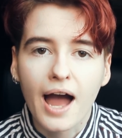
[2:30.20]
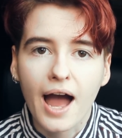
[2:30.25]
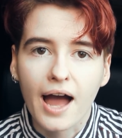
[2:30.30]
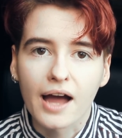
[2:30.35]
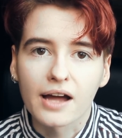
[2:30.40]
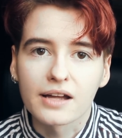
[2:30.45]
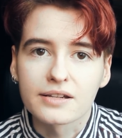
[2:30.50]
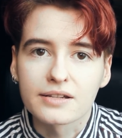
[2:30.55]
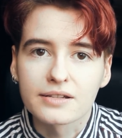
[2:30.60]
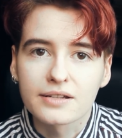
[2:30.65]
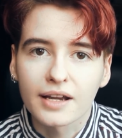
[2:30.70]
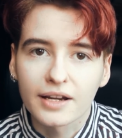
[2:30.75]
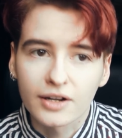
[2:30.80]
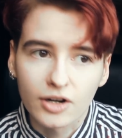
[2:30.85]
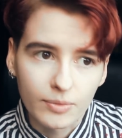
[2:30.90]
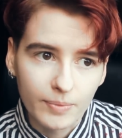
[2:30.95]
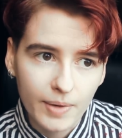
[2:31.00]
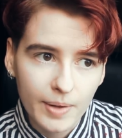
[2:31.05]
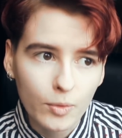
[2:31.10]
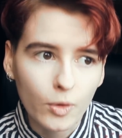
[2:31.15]
and I
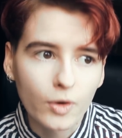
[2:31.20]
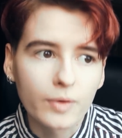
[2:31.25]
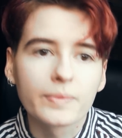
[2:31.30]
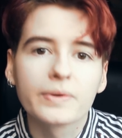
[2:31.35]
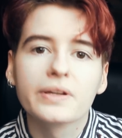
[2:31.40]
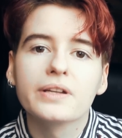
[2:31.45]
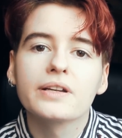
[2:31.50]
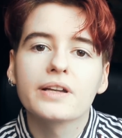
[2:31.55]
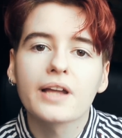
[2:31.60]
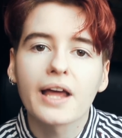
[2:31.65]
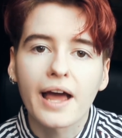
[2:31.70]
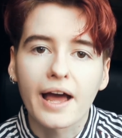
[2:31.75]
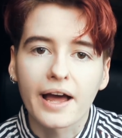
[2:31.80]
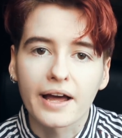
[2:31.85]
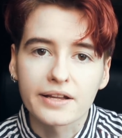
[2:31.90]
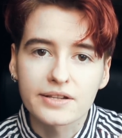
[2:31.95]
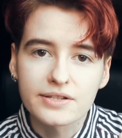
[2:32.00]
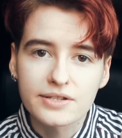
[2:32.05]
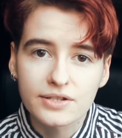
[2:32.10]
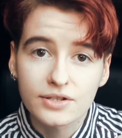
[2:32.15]
got my appointment
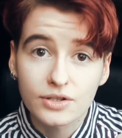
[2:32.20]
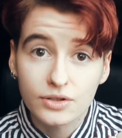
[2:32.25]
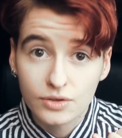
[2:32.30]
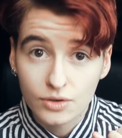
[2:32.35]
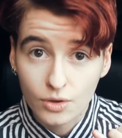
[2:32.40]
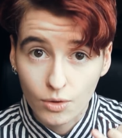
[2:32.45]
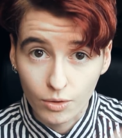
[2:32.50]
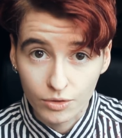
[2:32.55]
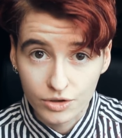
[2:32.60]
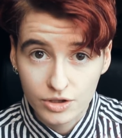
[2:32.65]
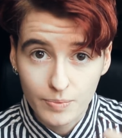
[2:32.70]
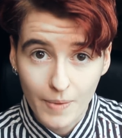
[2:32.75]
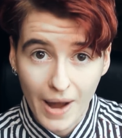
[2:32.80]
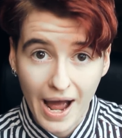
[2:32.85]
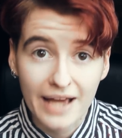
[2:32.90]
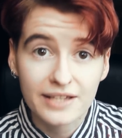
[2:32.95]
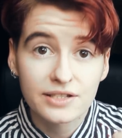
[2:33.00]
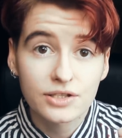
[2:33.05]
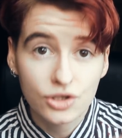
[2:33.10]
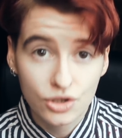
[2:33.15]
at quarter
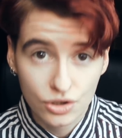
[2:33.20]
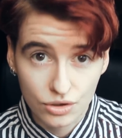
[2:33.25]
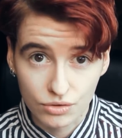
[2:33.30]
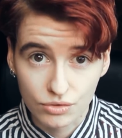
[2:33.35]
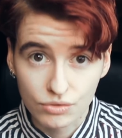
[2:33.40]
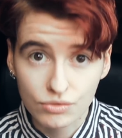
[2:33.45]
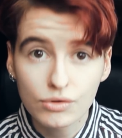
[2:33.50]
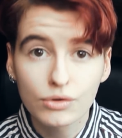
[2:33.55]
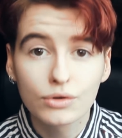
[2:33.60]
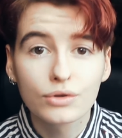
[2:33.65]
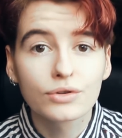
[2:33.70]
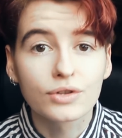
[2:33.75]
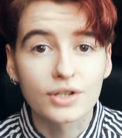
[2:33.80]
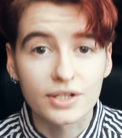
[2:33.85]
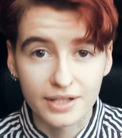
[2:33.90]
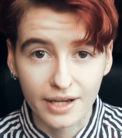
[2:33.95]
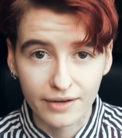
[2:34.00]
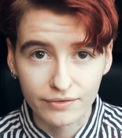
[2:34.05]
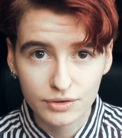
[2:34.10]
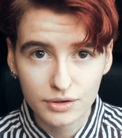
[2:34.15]
past two
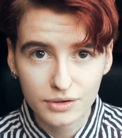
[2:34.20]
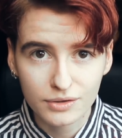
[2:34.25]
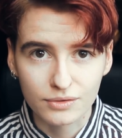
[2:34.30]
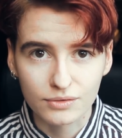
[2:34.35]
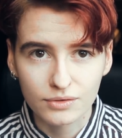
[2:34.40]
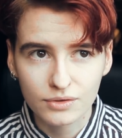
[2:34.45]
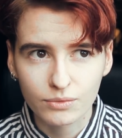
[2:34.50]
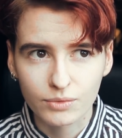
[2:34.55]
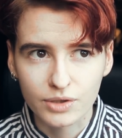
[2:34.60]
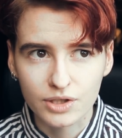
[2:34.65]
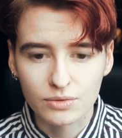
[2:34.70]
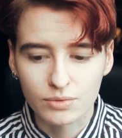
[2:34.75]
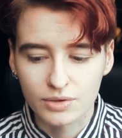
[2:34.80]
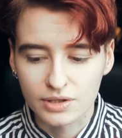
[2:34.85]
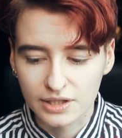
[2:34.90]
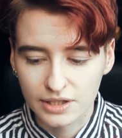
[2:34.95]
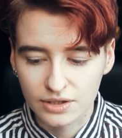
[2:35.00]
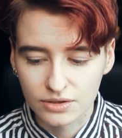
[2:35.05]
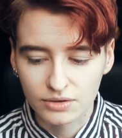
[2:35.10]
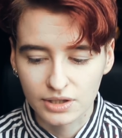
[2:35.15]
this afternoon, which
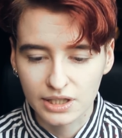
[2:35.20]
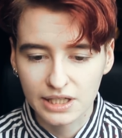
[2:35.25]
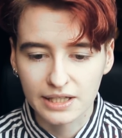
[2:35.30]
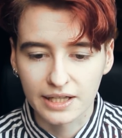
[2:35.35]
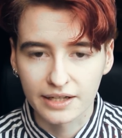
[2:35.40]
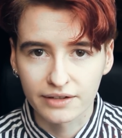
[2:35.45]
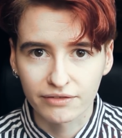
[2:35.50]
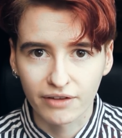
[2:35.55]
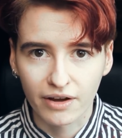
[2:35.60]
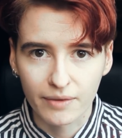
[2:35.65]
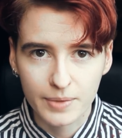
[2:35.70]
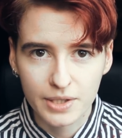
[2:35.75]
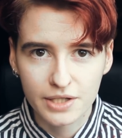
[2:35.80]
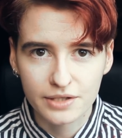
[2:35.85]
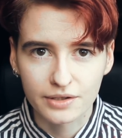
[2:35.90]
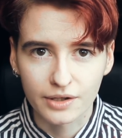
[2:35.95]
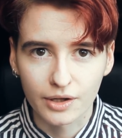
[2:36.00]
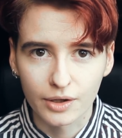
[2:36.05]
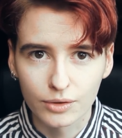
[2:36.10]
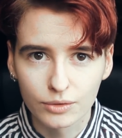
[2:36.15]
was literally like five
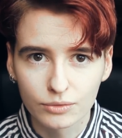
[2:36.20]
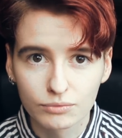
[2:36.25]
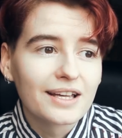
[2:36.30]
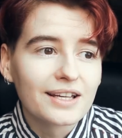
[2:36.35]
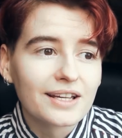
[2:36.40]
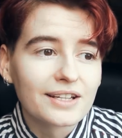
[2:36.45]
minutes ago.